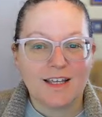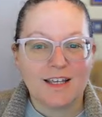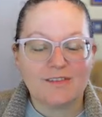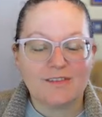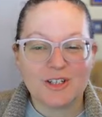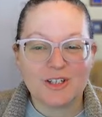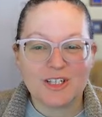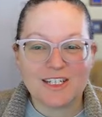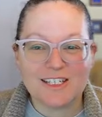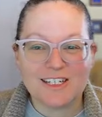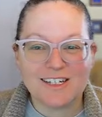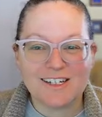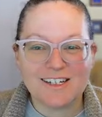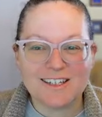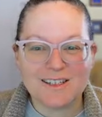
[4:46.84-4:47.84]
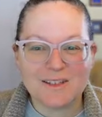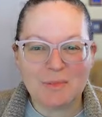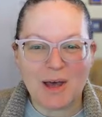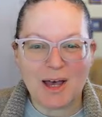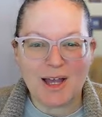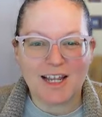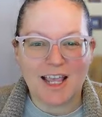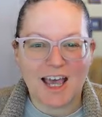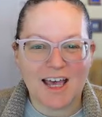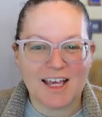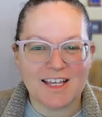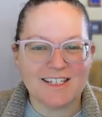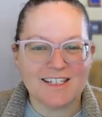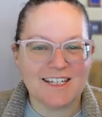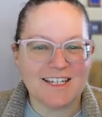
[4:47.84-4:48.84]
If you're listening to this
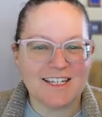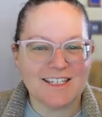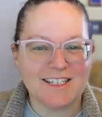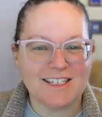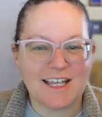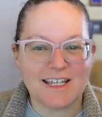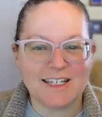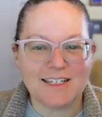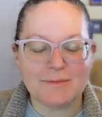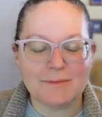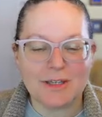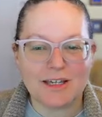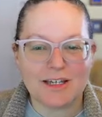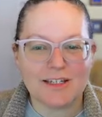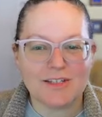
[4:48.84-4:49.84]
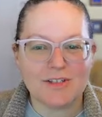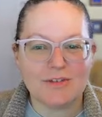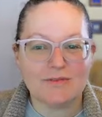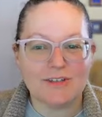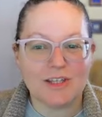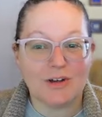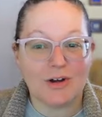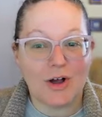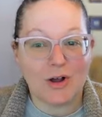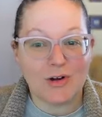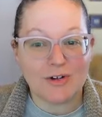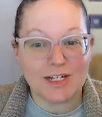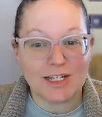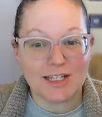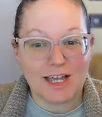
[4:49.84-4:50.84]
podcast, it's likely because you've either
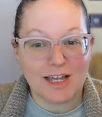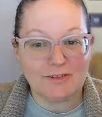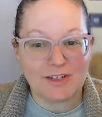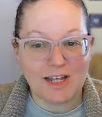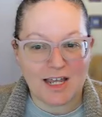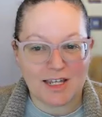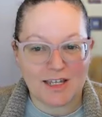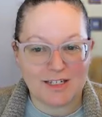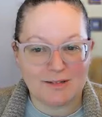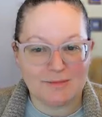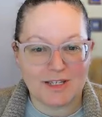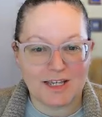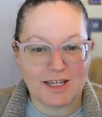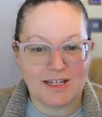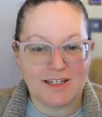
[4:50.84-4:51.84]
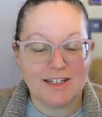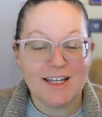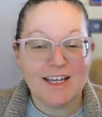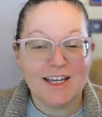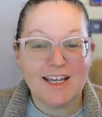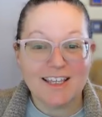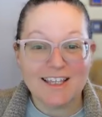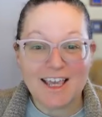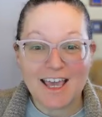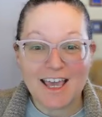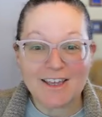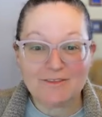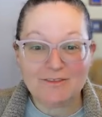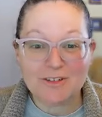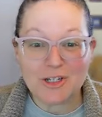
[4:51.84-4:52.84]
already left academia,
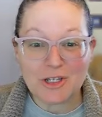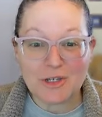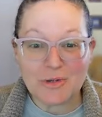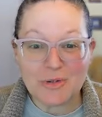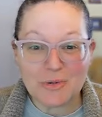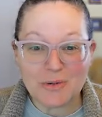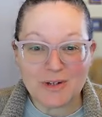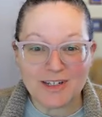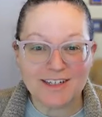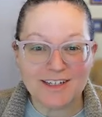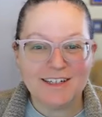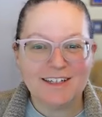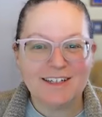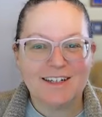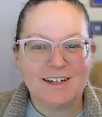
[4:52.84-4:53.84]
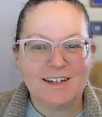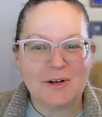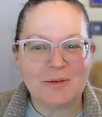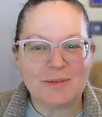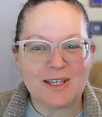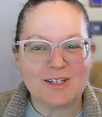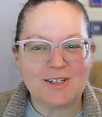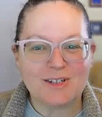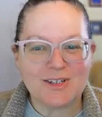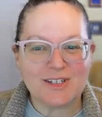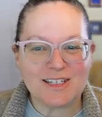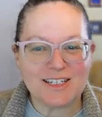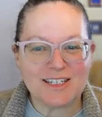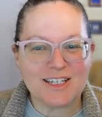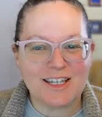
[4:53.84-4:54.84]
yay for you, or because you're
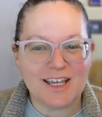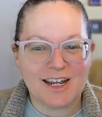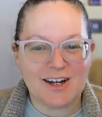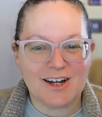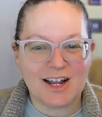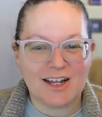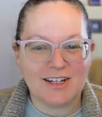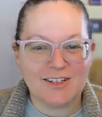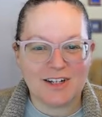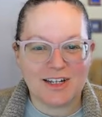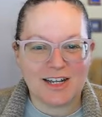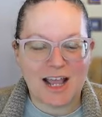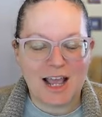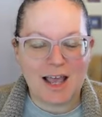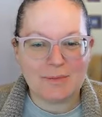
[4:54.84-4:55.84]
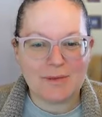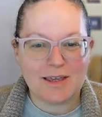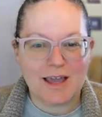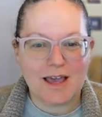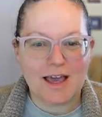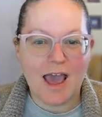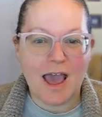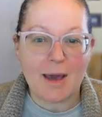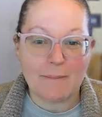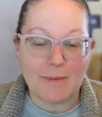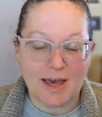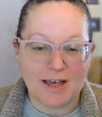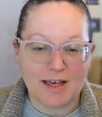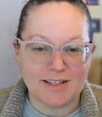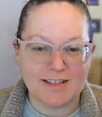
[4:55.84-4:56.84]
still there and you're unhappy at
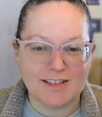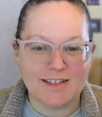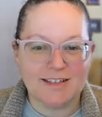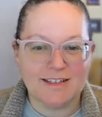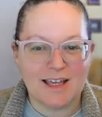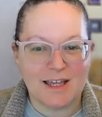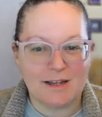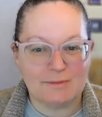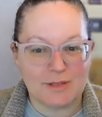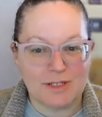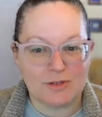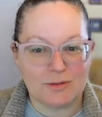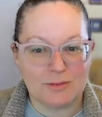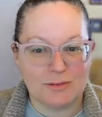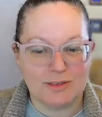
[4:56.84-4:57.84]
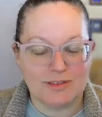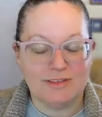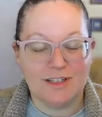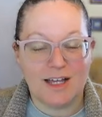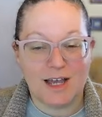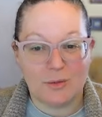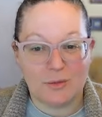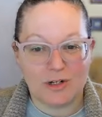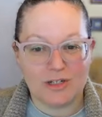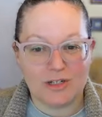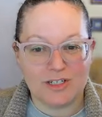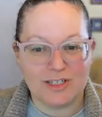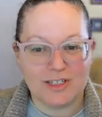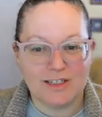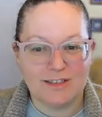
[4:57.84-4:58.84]
best and miserable at
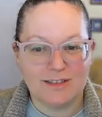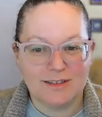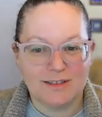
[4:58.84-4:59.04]
worst.